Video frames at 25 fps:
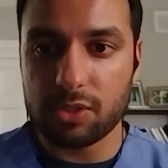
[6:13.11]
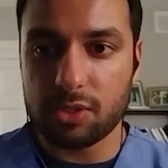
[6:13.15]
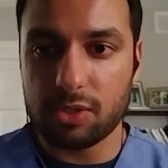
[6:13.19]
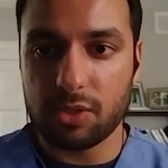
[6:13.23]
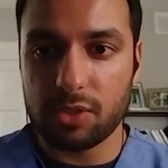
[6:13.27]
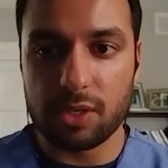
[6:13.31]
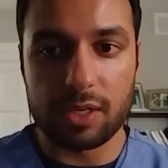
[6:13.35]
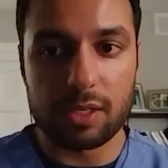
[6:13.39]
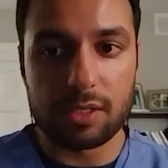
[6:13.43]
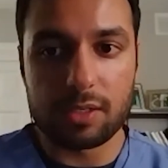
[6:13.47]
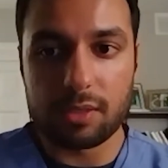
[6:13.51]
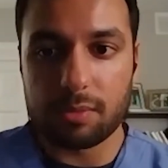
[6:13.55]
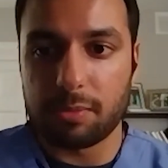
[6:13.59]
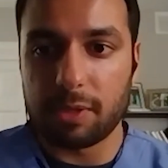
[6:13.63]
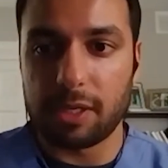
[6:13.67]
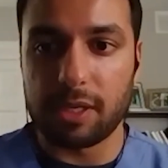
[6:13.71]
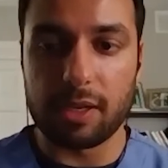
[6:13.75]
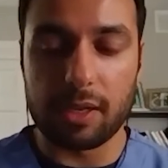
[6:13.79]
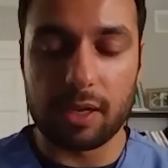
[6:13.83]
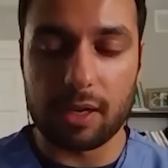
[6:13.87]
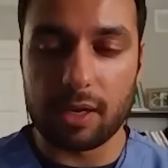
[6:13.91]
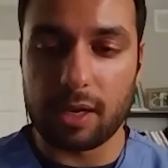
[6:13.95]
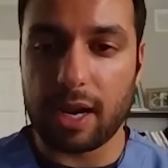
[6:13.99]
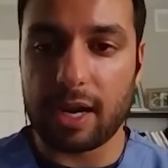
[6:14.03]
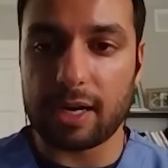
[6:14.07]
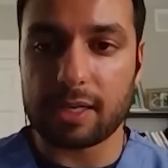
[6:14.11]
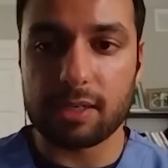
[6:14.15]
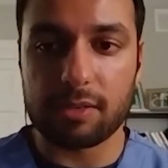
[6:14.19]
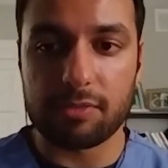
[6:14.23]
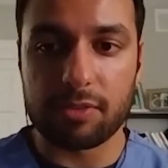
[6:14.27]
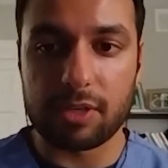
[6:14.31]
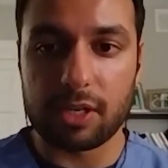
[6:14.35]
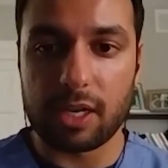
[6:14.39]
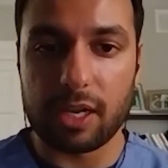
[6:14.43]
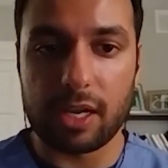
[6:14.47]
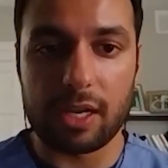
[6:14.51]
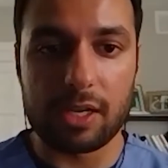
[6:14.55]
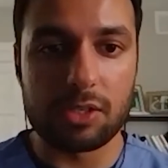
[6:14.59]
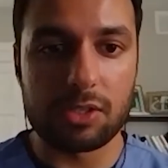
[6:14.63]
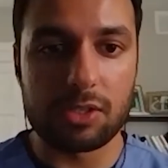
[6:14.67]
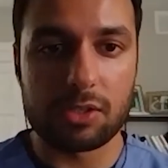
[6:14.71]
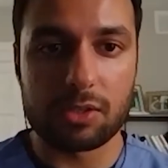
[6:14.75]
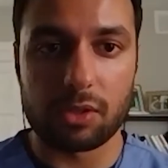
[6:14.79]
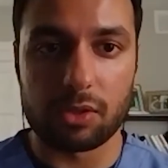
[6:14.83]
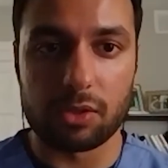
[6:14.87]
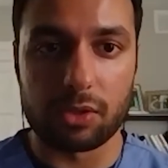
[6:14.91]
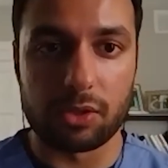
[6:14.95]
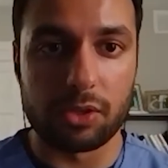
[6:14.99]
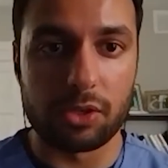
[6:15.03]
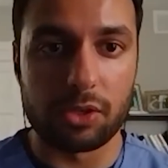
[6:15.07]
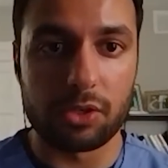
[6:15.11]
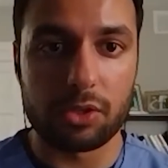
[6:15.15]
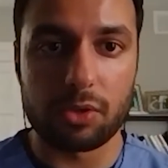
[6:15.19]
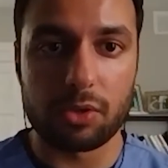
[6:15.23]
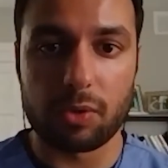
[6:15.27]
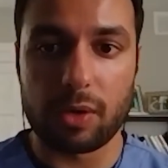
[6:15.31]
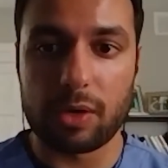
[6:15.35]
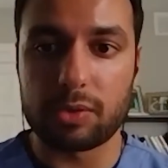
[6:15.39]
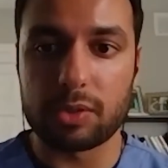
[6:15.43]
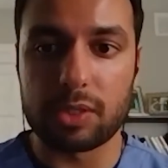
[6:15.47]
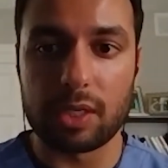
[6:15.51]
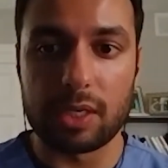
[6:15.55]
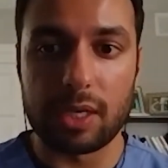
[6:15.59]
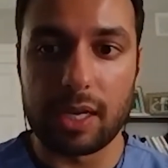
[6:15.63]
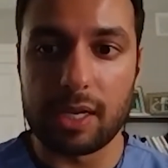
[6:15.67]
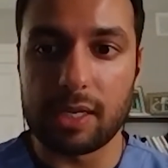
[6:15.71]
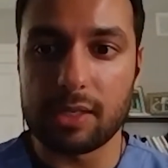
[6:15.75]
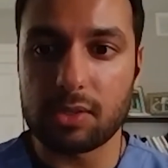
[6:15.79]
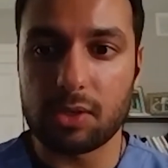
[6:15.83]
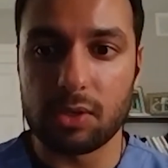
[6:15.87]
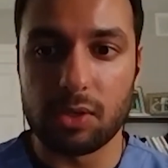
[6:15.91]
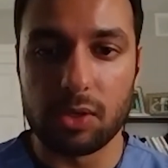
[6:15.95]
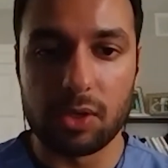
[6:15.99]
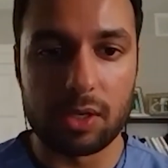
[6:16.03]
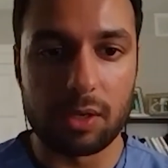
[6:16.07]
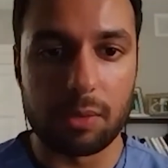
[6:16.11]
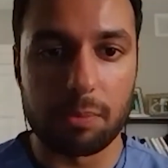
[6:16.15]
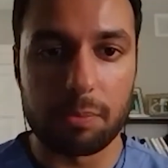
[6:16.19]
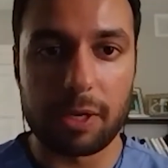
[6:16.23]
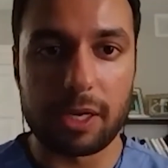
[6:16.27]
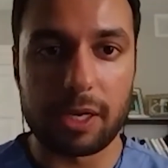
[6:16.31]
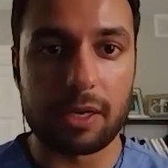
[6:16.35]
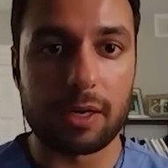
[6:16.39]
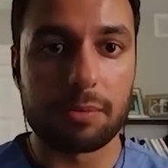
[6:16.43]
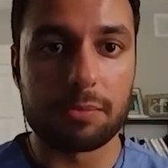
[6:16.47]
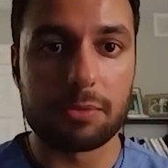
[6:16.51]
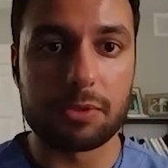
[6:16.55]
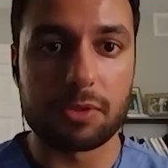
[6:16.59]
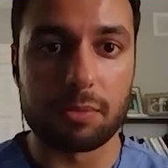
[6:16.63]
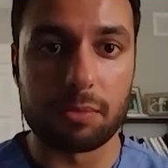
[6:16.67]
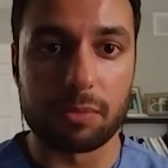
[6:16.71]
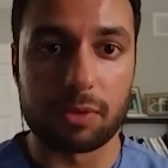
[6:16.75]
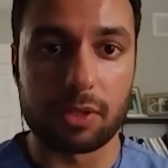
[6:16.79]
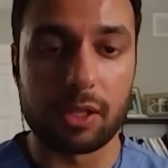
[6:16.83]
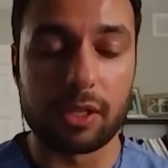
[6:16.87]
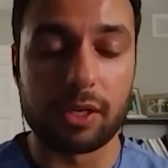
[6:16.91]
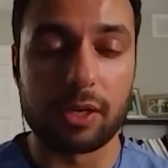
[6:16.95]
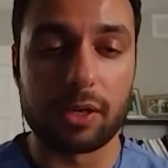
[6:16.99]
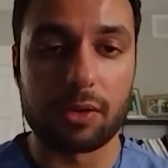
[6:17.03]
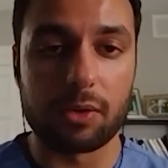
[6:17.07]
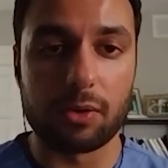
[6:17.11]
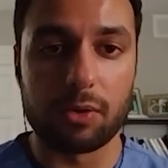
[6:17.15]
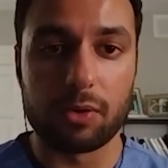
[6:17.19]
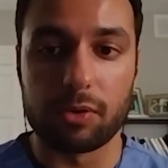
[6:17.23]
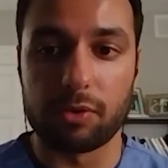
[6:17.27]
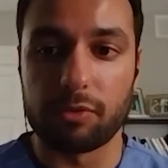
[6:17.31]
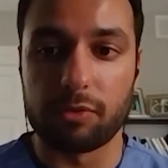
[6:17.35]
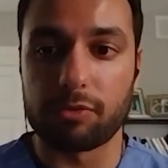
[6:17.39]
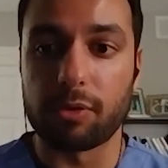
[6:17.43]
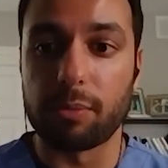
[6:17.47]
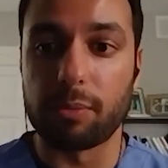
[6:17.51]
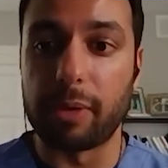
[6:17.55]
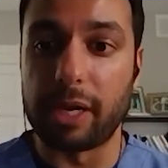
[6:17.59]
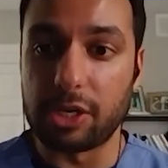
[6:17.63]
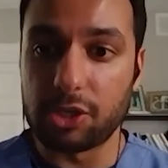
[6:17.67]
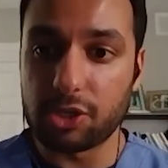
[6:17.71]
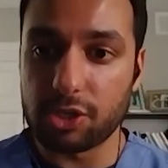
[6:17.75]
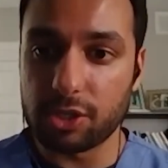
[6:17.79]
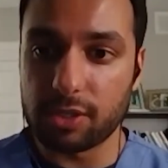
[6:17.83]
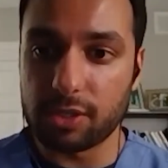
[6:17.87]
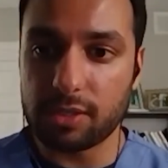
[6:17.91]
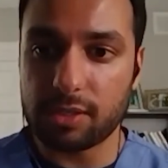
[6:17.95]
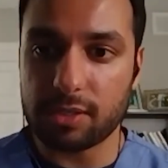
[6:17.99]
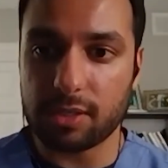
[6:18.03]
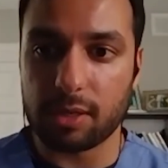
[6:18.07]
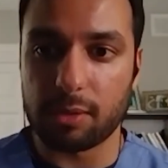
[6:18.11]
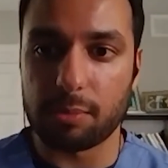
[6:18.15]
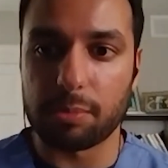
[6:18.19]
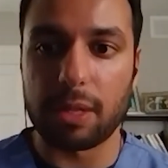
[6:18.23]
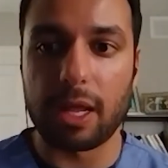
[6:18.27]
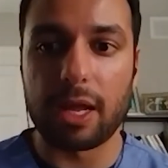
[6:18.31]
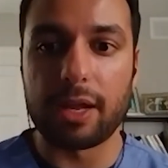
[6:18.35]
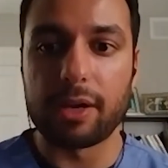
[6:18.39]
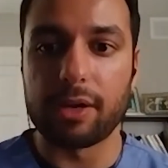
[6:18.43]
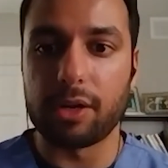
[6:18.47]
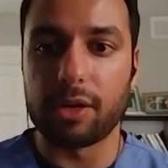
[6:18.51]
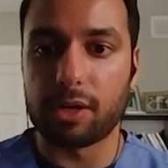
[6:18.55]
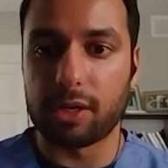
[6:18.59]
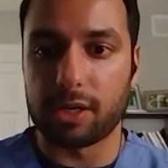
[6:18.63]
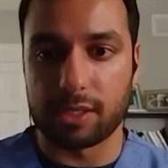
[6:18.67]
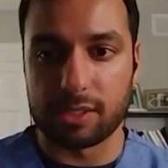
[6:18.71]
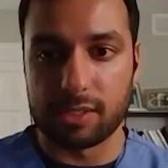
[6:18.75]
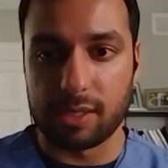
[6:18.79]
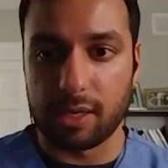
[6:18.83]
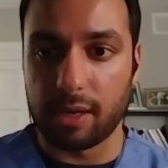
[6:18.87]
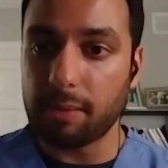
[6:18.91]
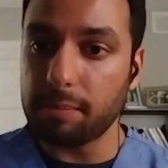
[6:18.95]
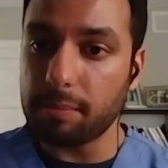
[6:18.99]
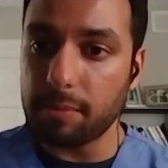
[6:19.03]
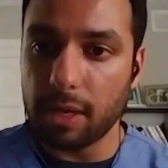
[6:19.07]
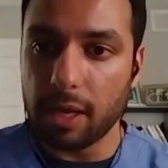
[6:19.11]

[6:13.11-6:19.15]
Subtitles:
You need to be an active, engaged learner throughout the day so you can pick up some clinical information to apply to your exam.